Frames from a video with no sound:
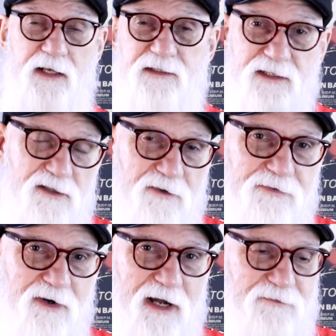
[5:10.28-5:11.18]
So
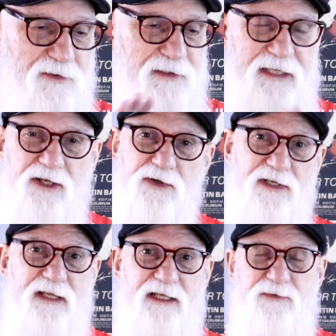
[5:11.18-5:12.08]
far, I've only
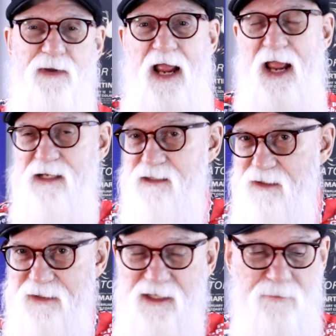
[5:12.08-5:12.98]
used these bags
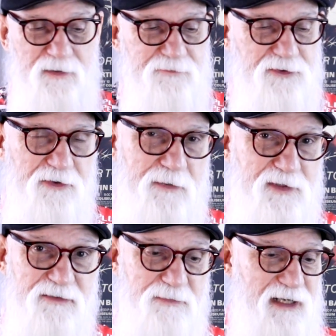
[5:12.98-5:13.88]
on a couple of
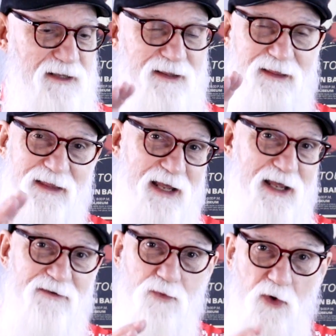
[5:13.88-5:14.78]
trips, but they
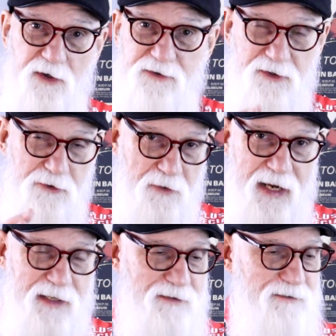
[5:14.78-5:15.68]
have worked
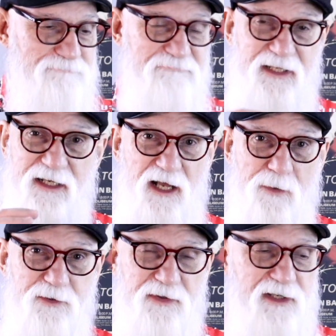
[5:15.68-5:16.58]
great, again,
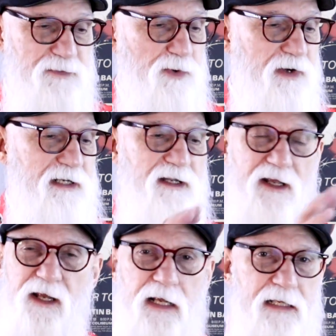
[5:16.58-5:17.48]
up to this point.
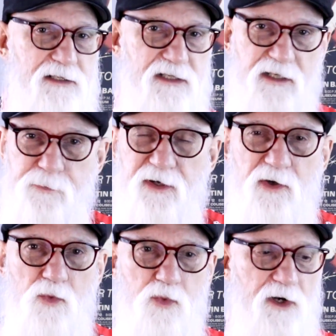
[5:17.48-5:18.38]
Zipper
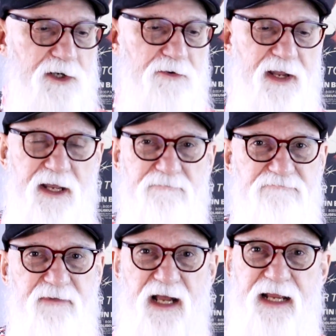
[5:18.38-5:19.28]
worked great,
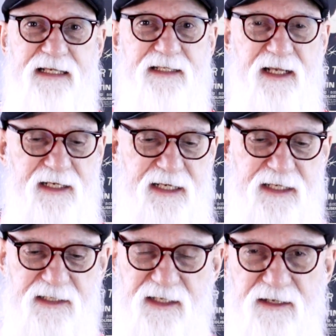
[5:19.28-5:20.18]
nice and
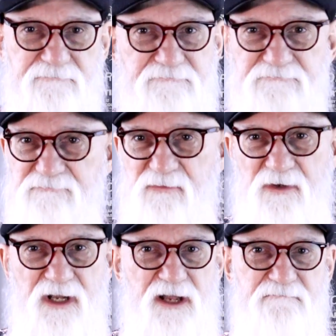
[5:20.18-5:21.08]
easy.
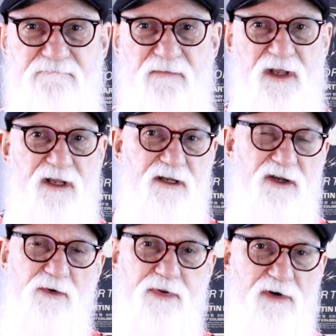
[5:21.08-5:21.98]
All right,
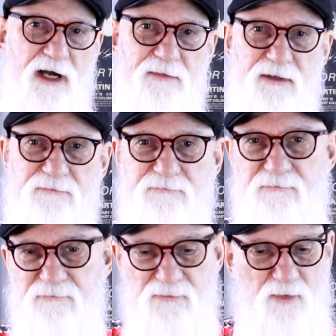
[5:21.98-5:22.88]
no problem
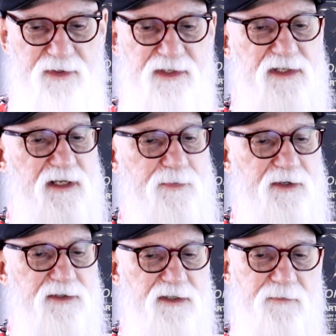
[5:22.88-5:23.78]
with the
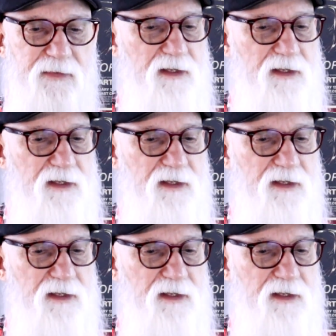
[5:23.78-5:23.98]
zippers.